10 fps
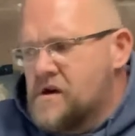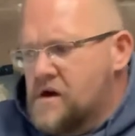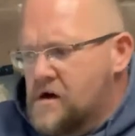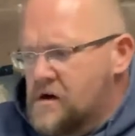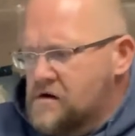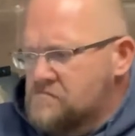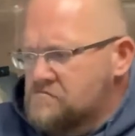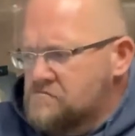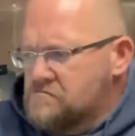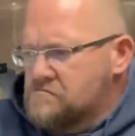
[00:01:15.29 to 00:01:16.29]
I
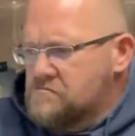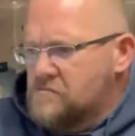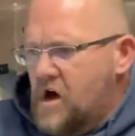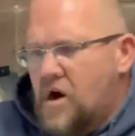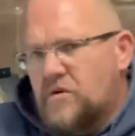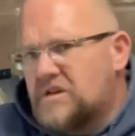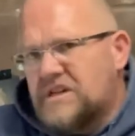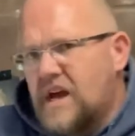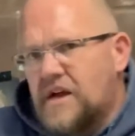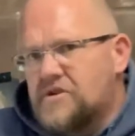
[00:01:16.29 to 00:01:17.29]
always
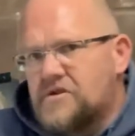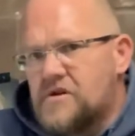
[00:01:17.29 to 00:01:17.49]
sketch.